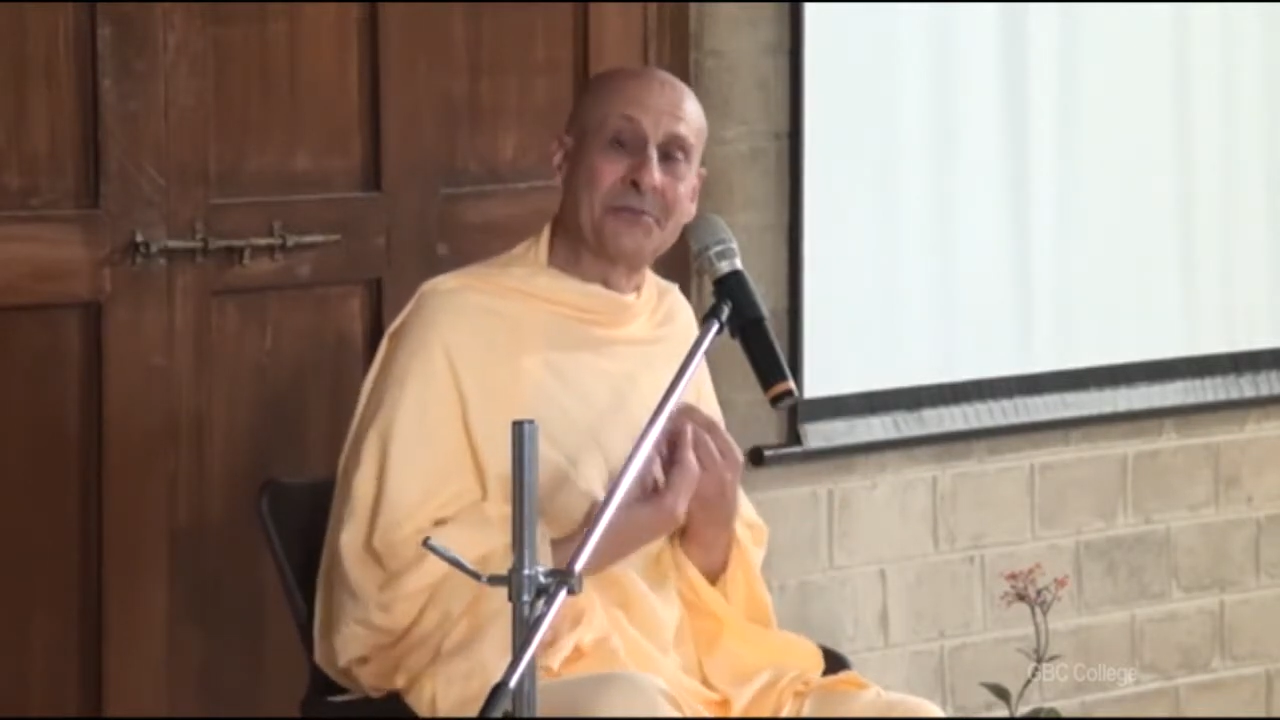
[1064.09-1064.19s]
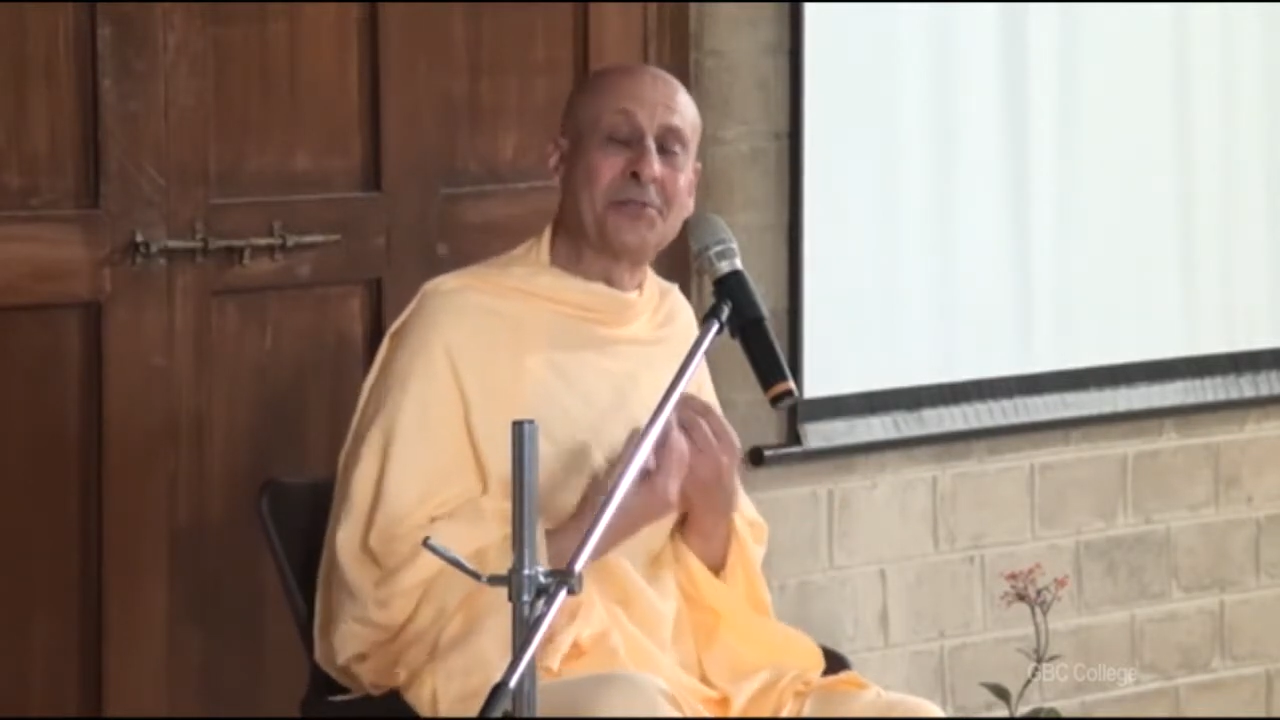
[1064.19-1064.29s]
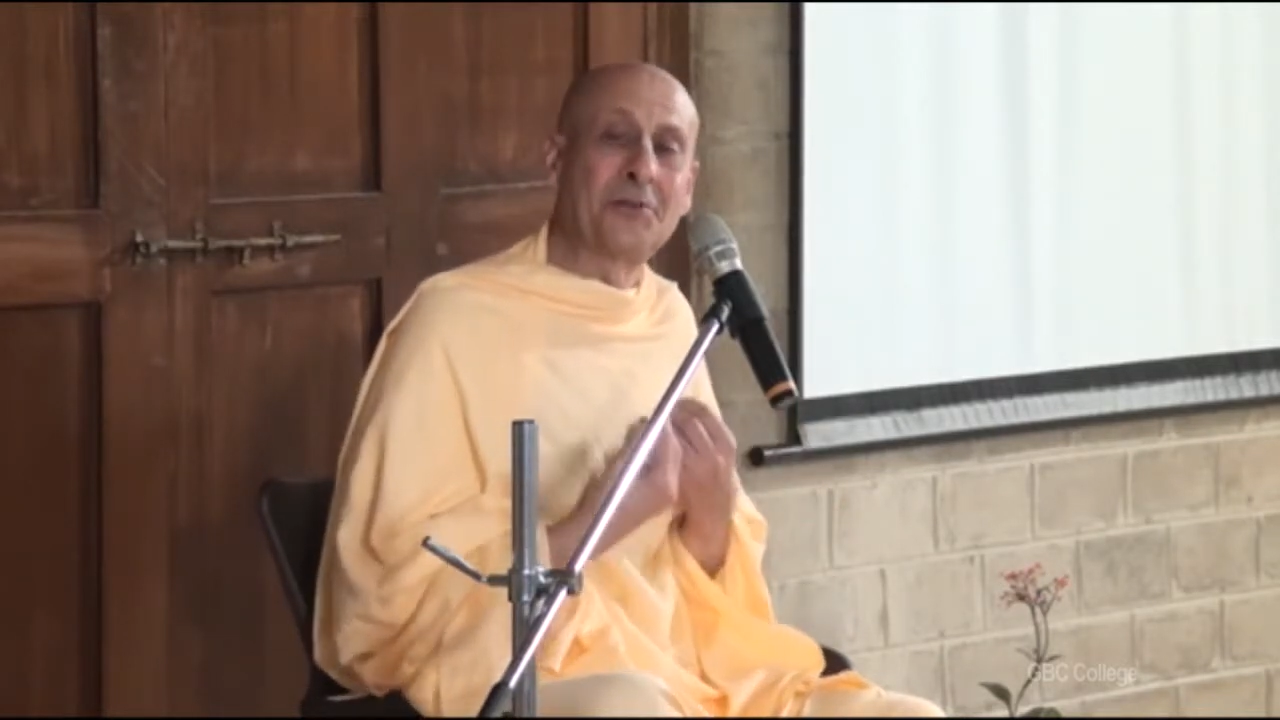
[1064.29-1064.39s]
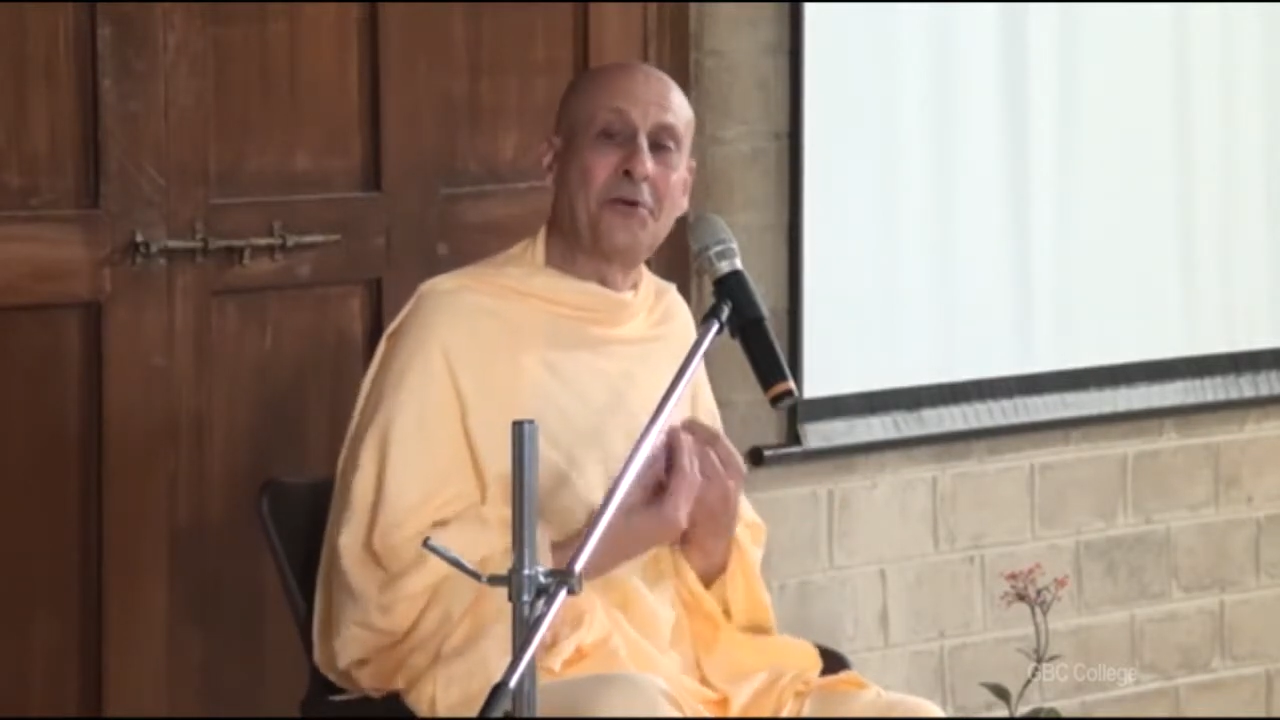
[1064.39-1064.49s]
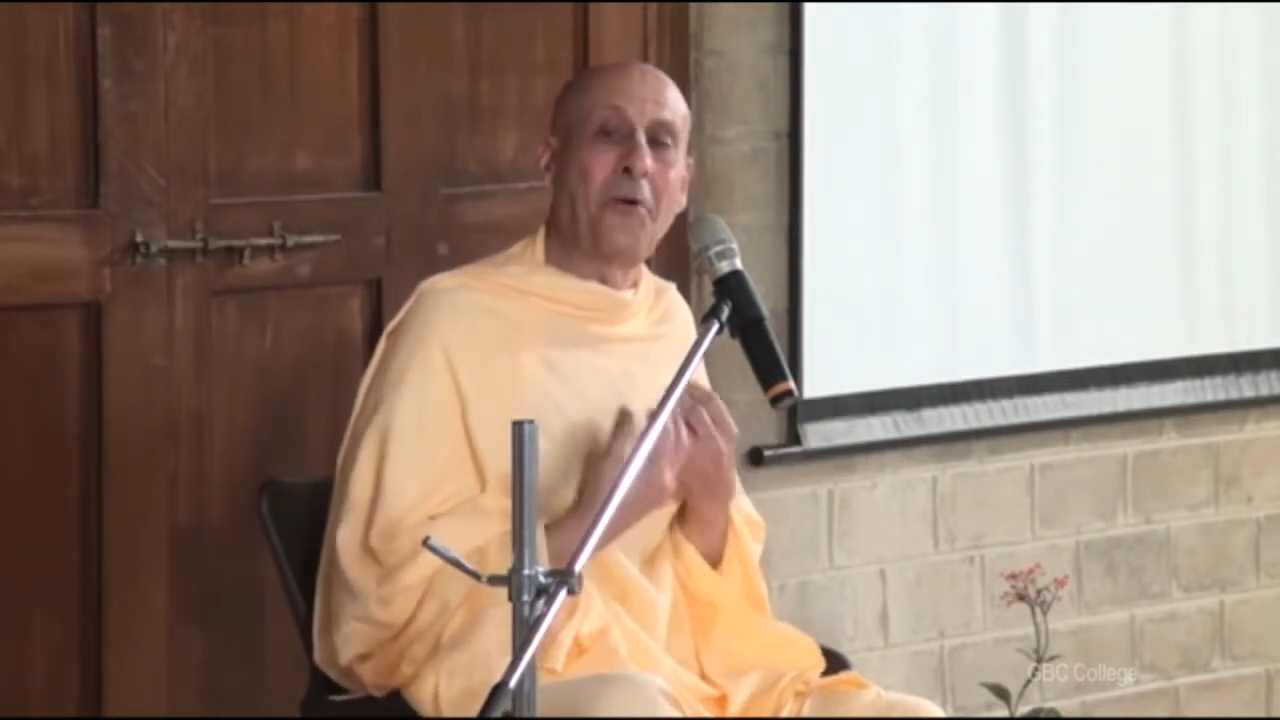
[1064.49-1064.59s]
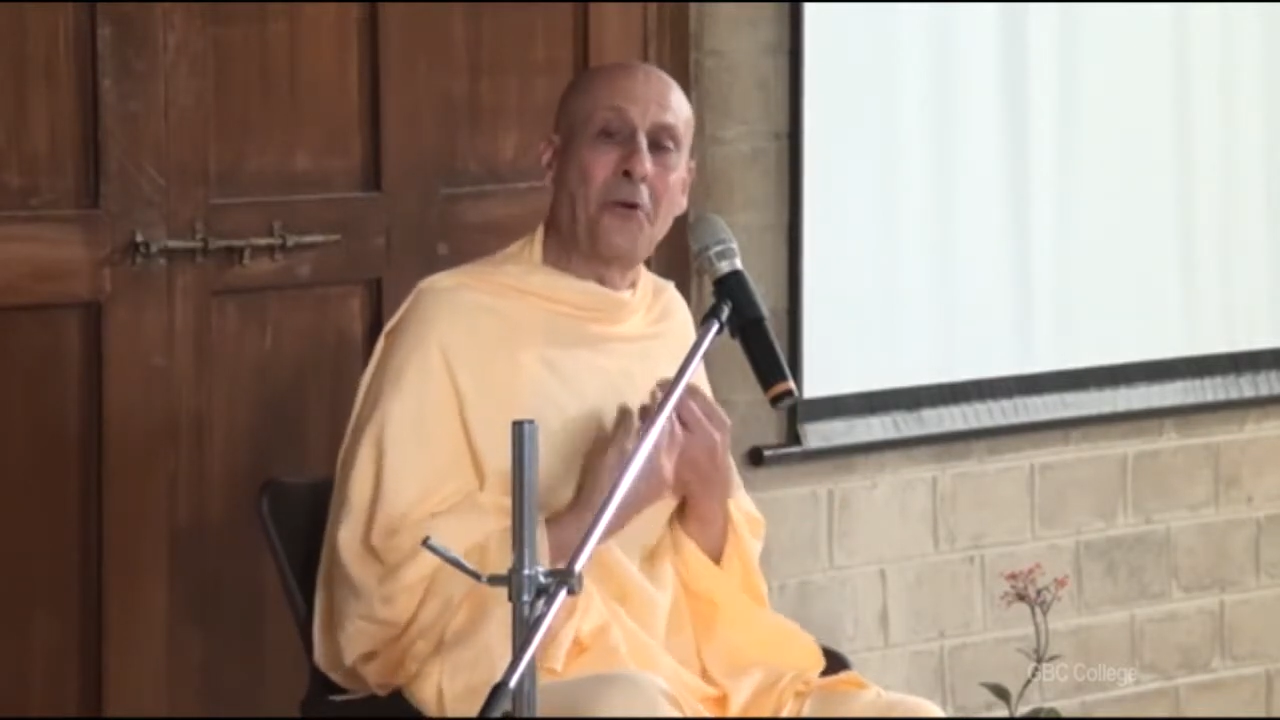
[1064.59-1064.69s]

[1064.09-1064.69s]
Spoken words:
were so